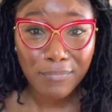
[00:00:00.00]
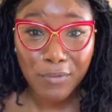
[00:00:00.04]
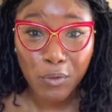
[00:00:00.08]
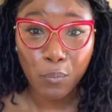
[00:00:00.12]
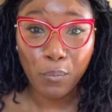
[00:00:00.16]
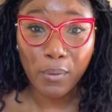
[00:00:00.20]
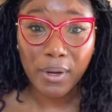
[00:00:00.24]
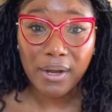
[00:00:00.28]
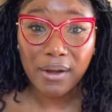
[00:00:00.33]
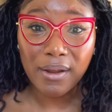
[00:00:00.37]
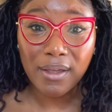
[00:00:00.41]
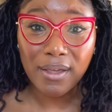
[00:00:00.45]

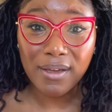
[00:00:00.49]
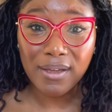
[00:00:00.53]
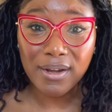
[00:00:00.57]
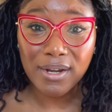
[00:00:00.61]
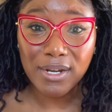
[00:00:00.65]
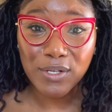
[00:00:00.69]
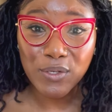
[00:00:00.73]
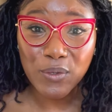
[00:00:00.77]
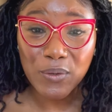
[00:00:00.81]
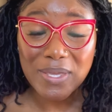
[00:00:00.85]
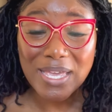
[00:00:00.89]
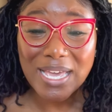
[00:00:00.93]
What are you
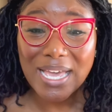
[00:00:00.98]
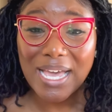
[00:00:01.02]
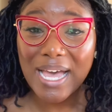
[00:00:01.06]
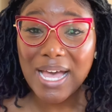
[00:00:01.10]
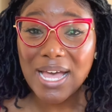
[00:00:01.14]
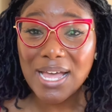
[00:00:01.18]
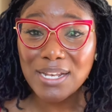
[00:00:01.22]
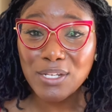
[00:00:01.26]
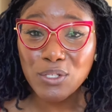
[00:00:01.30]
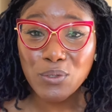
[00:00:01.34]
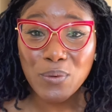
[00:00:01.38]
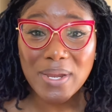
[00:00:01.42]
gonna do? You
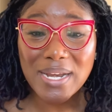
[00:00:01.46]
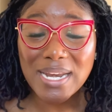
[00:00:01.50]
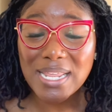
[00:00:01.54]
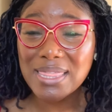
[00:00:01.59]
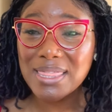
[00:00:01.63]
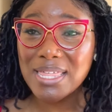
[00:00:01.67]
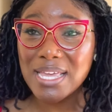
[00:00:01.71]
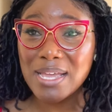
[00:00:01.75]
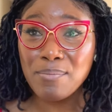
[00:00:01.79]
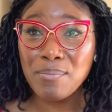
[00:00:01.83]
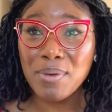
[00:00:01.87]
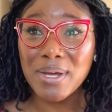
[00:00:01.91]
can't do
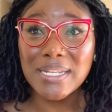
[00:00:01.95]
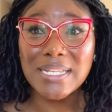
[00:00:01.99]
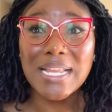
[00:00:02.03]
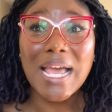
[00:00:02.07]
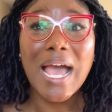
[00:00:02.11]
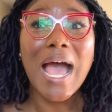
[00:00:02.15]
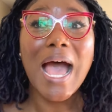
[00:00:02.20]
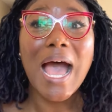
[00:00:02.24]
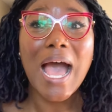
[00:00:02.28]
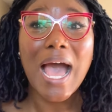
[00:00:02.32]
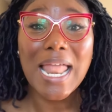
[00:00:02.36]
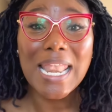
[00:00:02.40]
anything but
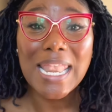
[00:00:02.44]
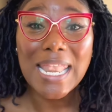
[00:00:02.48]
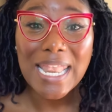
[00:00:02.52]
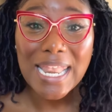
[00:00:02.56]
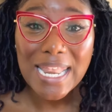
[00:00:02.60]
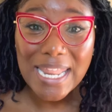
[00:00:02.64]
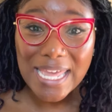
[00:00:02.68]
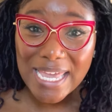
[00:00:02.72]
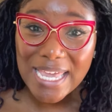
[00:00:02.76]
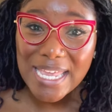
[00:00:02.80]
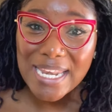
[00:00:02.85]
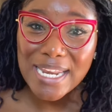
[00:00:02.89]

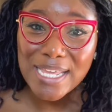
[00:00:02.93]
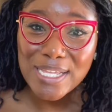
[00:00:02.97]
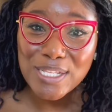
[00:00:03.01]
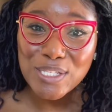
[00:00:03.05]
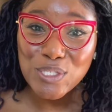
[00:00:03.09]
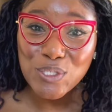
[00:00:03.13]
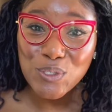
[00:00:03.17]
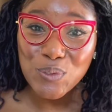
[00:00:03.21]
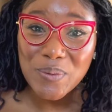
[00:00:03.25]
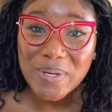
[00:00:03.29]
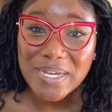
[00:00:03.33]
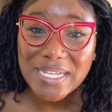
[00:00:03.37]
lean
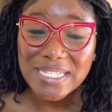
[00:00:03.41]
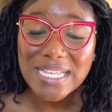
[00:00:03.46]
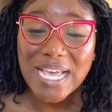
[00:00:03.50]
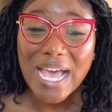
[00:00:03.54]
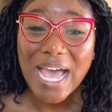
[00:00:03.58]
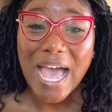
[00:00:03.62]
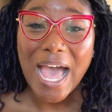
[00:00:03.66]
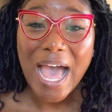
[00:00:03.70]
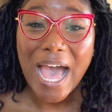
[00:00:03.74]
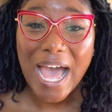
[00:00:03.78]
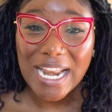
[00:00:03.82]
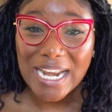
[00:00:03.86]
into it
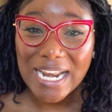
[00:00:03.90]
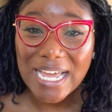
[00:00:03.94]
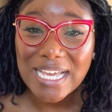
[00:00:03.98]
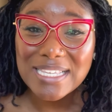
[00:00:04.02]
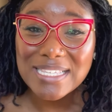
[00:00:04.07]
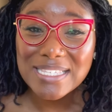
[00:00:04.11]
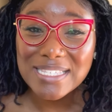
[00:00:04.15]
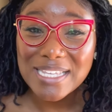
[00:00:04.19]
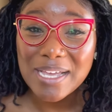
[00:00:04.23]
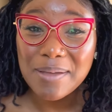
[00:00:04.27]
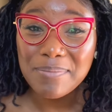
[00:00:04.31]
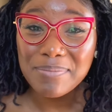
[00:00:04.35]
and
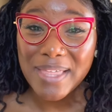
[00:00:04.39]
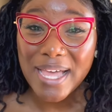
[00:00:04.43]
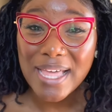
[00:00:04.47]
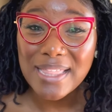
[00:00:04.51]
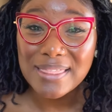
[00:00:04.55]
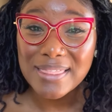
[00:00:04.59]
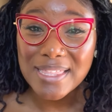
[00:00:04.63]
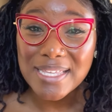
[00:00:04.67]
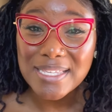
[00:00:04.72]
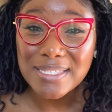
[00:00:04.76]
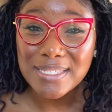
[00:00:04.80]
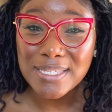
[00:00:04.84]
accept
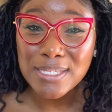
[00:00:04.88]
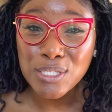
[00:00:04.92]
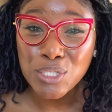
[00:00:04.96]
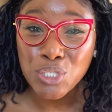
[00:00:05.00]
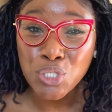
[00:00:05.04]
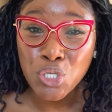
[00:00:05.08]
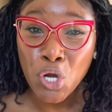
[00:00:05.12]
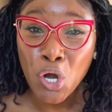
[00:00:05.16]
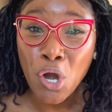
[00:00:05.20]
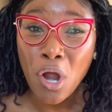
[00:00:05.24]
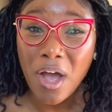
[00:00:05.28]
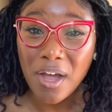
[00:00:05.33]
that this is
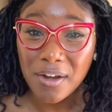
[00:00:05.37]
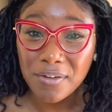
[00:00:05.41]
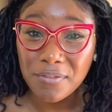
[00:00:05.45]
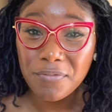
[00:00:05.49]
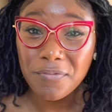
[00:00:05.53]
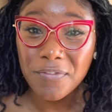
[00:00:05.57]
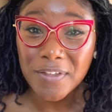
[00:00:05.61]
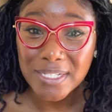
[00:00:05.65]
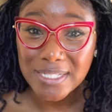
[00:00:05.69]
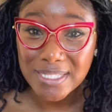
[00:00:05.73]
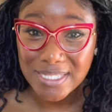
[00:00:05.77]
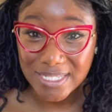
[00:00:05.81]
your
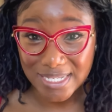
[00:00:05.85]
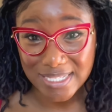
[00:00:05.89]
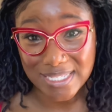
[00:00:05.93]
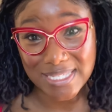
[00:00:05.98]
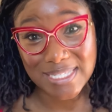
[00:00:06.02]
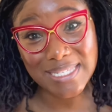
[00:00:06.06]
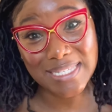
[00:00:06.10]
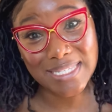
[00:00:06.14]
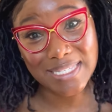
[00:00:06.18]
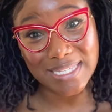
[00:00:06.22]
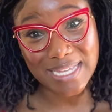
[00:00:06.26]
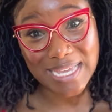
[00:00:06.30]
unfiltered
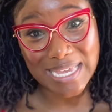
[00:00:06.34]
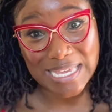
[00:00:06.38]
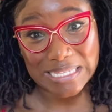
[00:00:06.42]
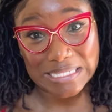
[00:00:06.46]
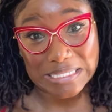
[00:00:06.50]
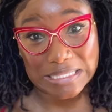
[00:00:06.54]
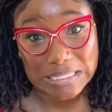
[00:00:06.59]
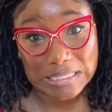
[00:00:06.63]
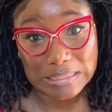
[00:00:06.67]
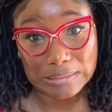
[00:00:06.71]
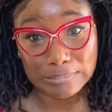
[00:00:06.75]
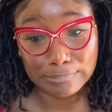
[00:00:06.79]

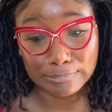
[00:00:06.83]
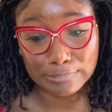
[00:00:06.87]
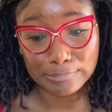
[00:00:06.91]
state.